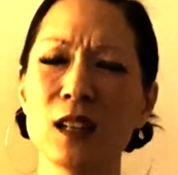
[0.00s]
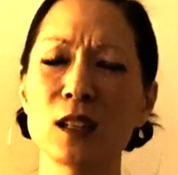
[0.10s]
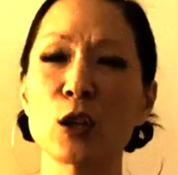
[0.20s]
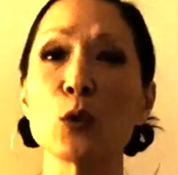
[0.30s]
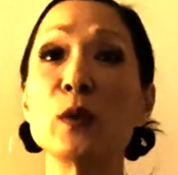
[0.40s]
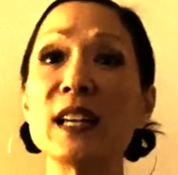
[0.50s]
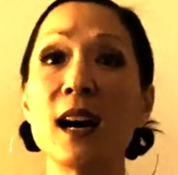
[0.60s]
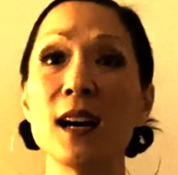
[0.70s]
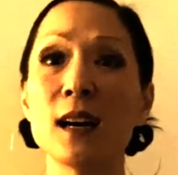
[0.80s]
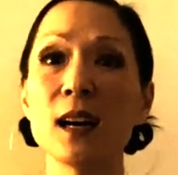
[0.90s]

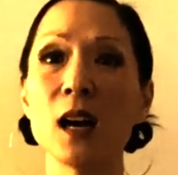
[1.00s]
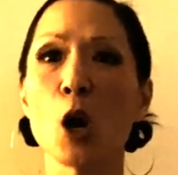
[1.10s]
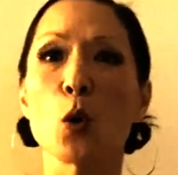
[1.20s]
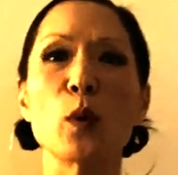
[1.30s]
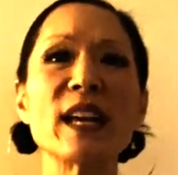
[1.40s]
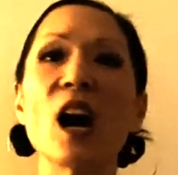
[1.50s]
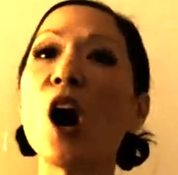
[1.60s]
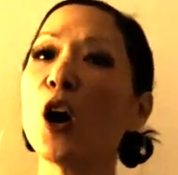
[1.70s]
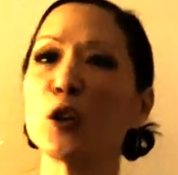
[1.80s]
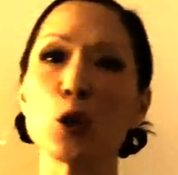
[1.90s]
Korea, we
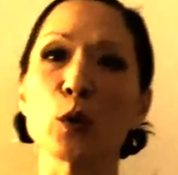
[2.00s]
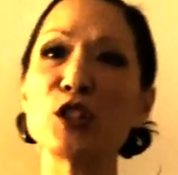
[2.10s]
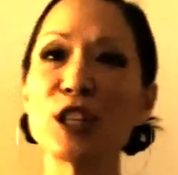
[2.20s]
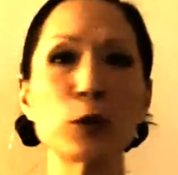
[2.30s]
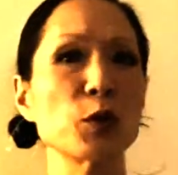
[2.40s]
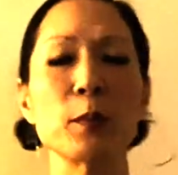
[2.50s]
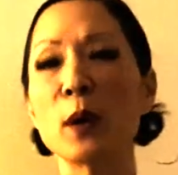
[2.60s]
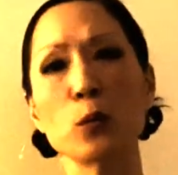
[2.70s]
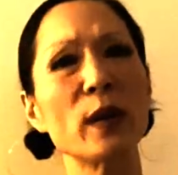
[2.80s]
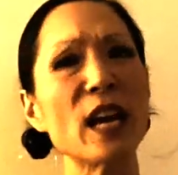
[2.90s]
are your children,
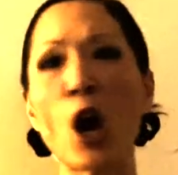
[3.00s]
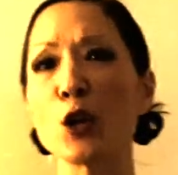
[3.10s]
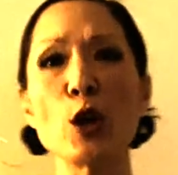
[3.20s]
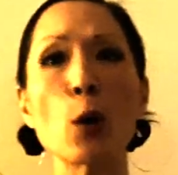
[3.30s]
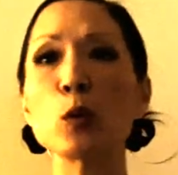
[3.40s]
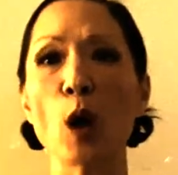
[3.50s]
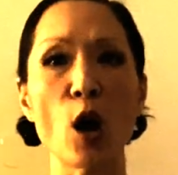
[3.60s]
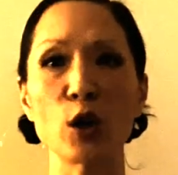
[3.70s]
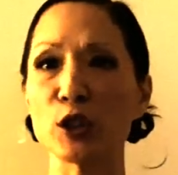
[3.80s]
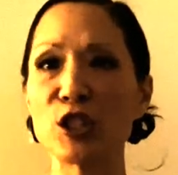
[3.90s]
but we are no
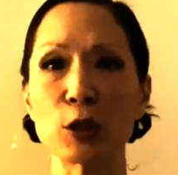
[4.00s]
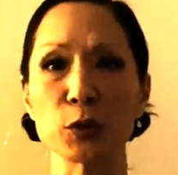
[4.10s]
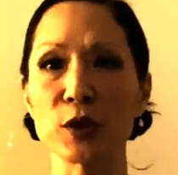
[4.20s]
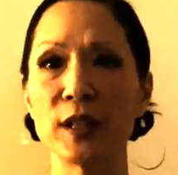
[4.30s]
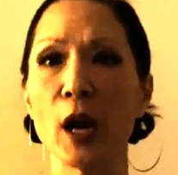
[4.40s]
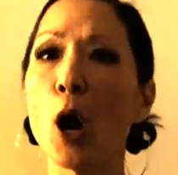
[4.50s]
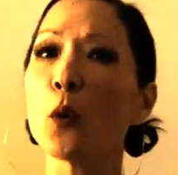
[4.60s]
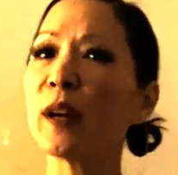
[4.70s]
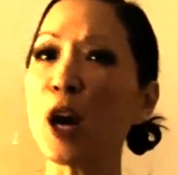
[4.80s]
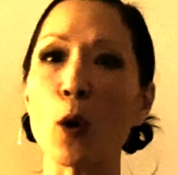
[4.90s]
longer children.
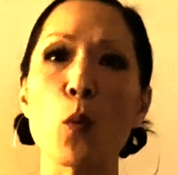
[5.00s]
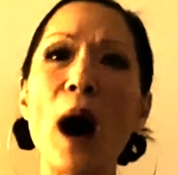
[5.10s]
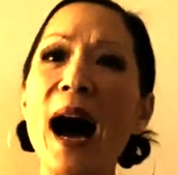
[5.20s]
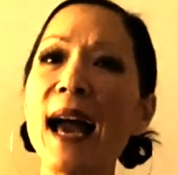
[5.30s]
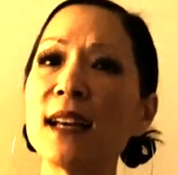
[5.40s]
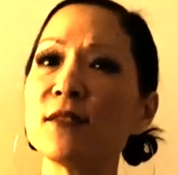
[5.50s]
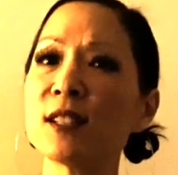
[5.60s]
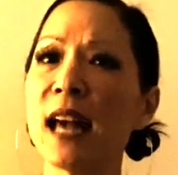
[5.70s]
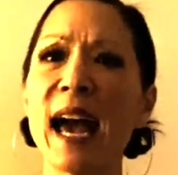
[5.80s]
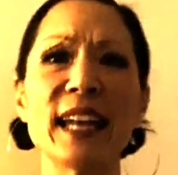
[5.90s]
We are wives
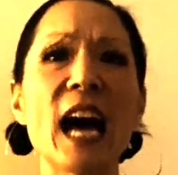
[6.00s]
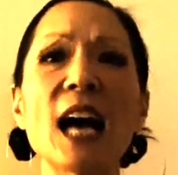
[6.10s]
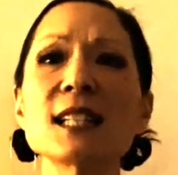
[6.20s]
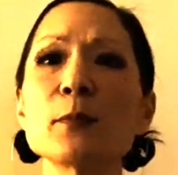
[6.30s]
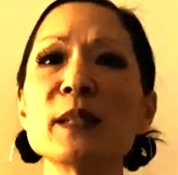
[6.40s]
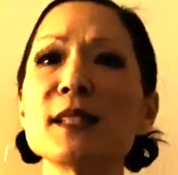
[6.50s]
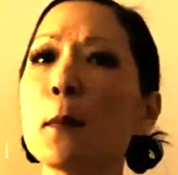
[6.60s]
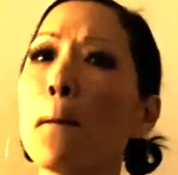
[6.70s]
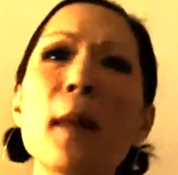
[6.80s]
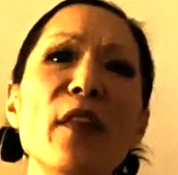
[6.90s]
and husbands,
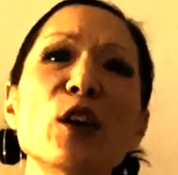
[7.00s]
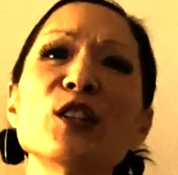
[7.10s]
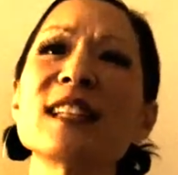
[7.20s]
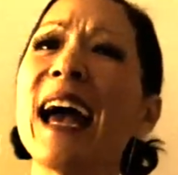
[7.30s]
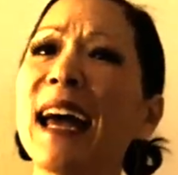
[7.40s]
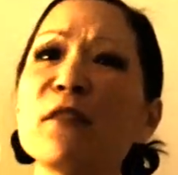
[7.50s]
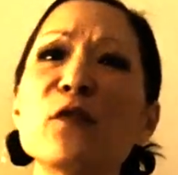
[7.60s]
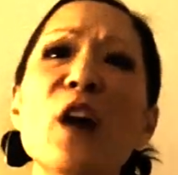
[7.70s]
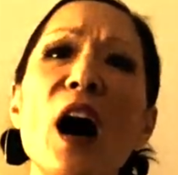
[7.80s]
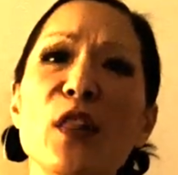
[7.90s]
mothers and
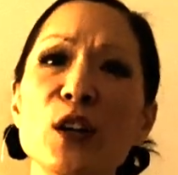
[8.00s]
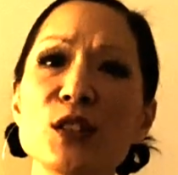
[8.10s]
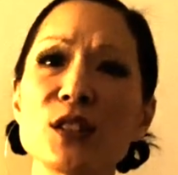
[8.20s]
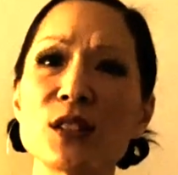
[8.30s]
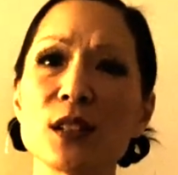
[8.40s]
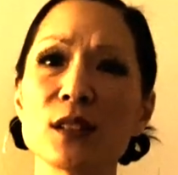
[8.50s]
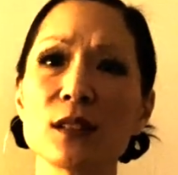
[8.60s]
fathers,